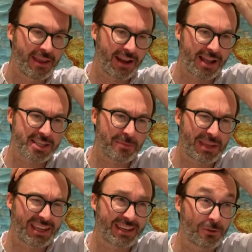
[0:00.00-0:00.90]
It ends up
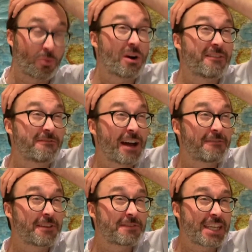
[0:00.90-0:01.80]
being what,
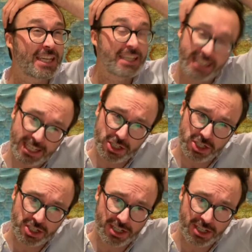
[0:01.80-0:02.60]
$5.50 each,